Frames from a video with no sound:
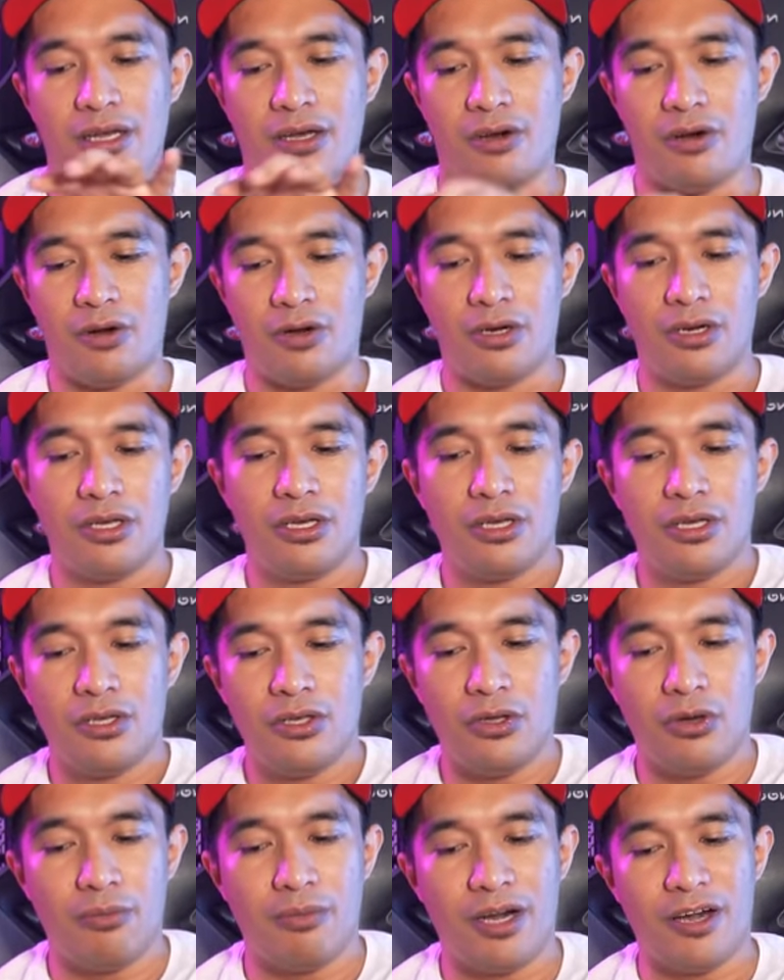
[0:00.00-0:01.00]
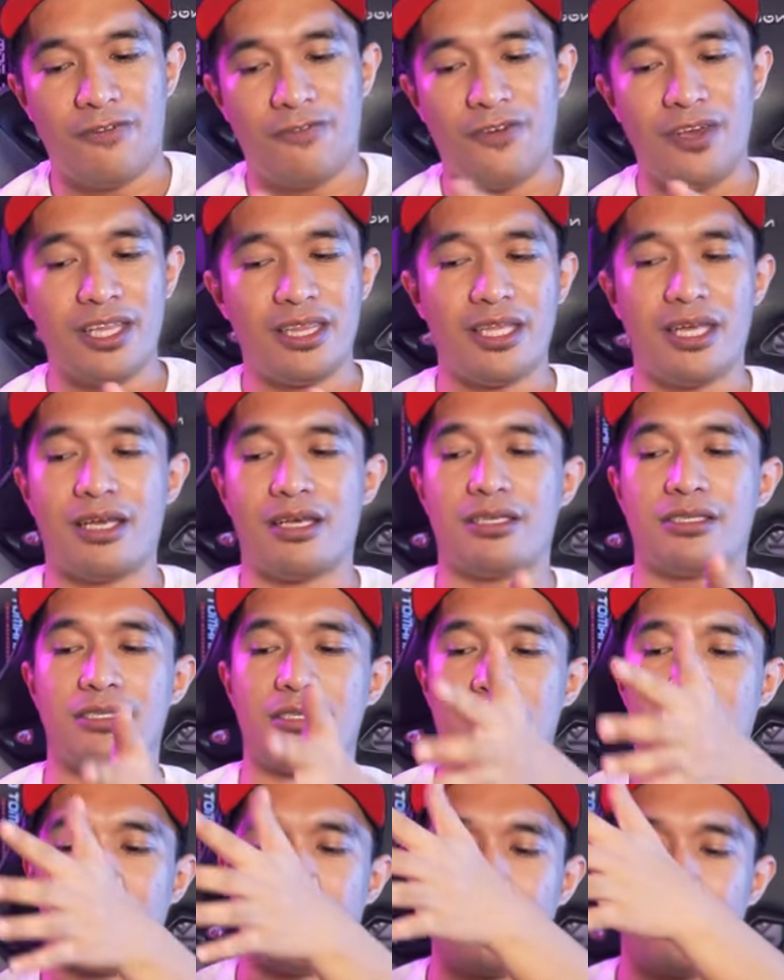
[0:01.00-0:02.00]
Or, yung mga
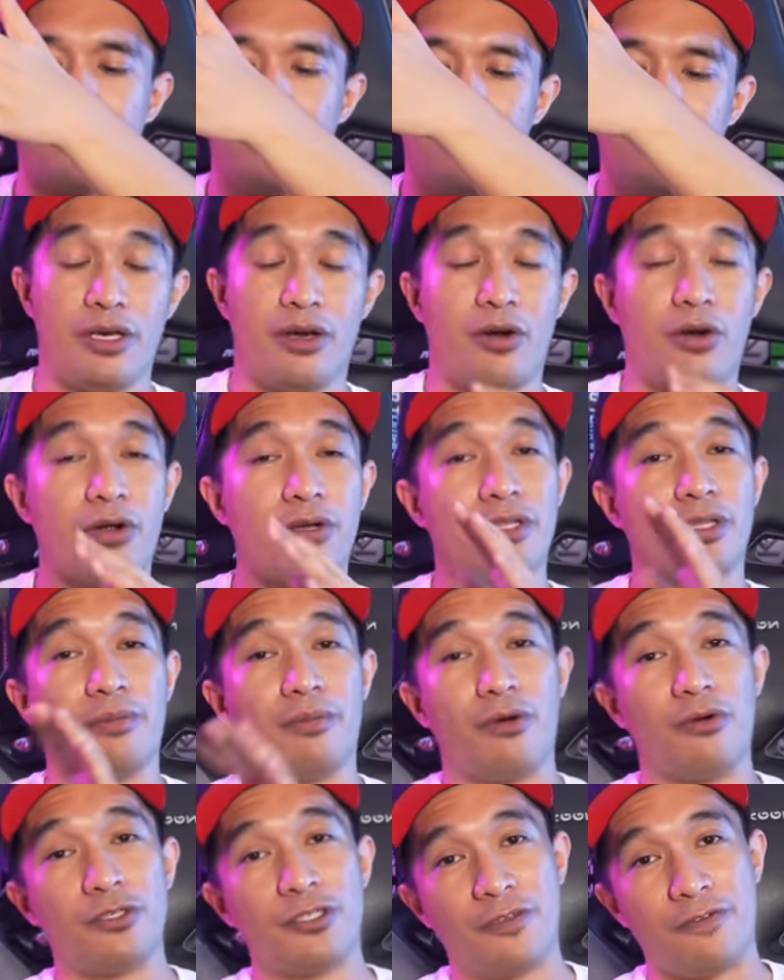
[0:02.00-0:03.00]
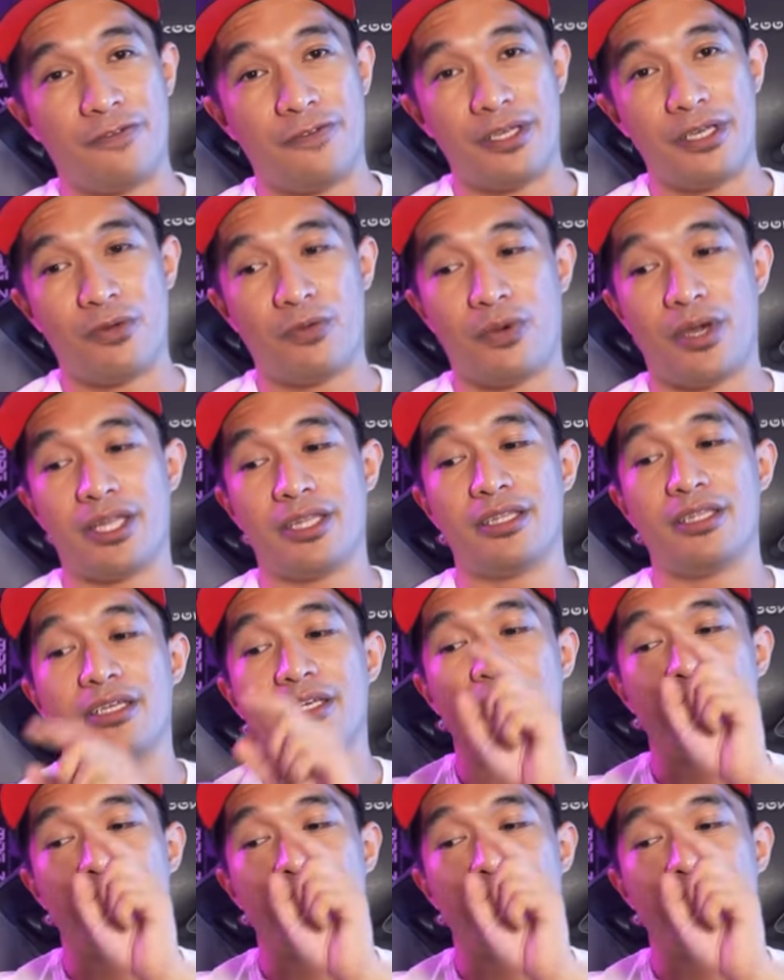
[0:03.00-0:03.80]
fittings. Or the most frequent